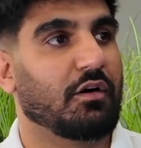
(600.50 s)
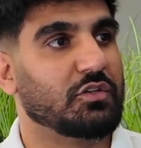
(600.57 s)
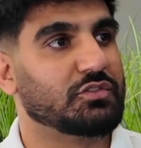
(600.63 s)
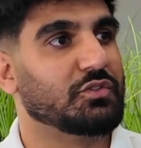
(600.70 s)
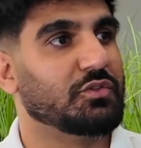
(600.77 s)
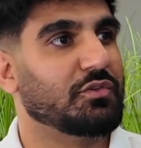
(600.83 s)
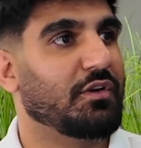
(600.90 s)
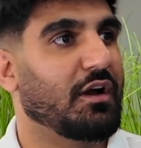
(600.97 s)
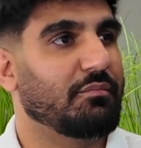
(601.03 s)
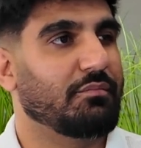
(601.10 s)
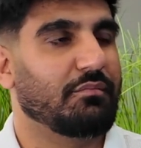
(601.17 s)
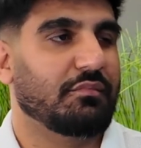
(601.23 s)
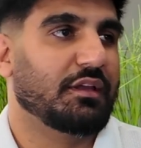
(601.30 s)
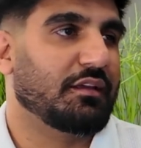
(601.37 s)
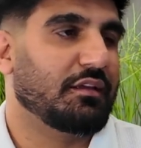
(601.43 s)
also
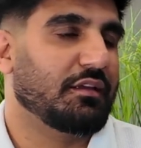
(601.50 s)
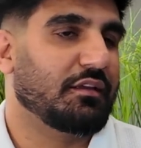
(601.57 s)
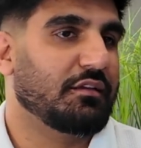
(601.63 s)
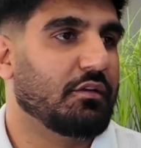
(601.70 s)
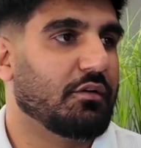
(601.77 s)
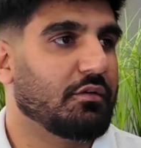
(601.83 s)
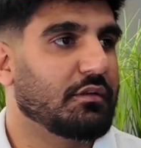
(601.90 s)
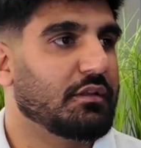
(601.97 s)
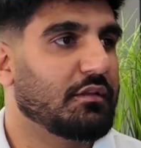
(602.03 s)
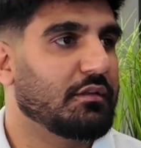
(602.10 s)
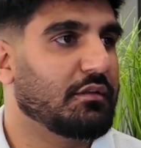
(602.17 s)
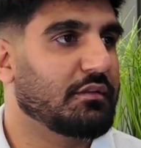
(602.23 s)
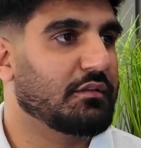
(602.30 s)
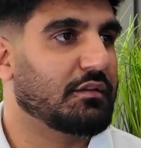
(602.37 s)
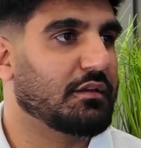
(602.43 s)
not,
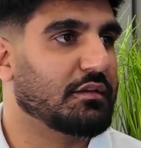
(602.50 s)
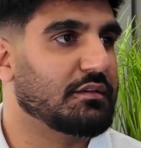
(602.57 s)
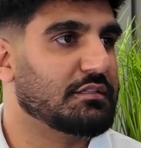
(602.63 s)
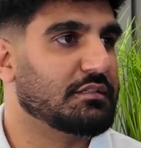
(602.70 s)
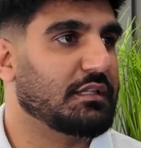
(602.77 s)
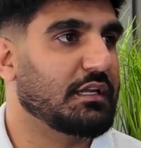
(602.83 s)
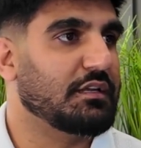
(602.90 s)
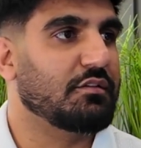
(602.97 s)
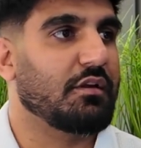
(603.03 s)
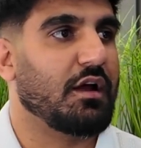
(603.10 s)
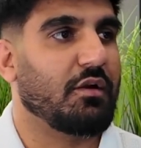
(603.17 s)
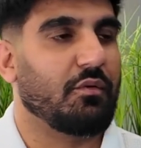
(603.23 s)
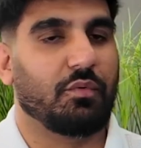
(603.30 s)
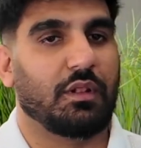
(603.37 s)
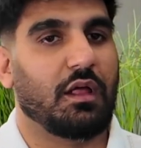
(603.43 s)
because then you're
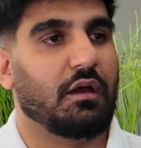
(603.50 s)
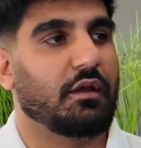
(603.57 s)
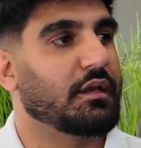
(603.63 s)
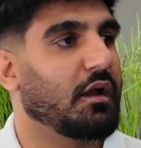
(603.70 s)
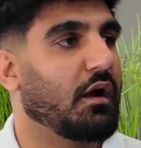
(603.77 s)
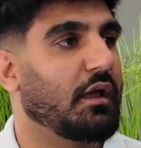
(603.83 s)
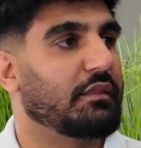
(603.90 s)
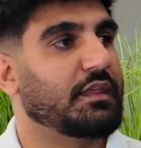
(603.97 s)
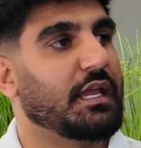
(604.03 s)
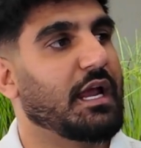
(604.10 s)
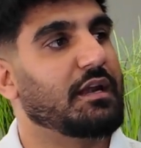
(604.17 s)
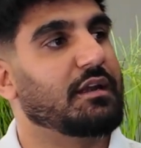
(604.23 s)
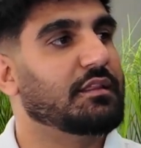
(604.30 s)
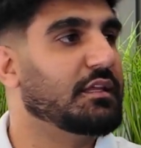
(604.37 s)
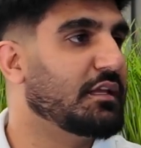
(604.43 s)
not relying at
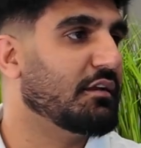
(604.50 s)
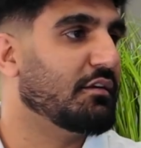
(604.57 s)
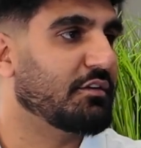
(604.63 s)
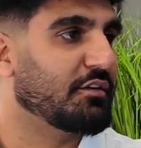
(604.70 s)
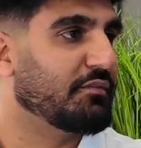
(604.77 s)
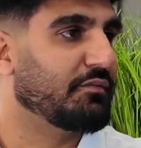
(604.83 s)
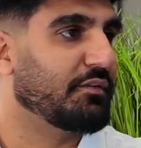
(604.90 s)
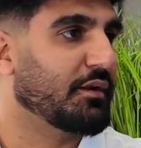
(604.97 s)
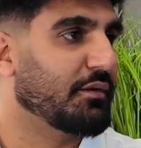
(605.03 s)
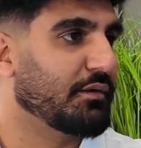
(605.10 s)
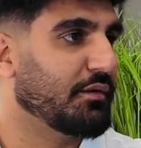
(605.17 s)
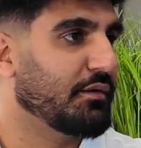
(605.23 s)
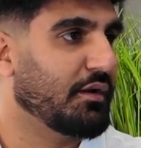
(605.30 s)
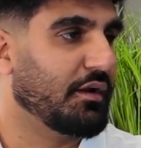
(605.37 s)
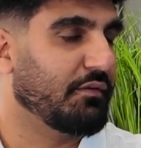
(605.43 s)
the end of the year to
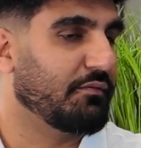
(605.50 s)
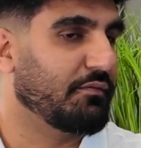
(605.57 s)
figure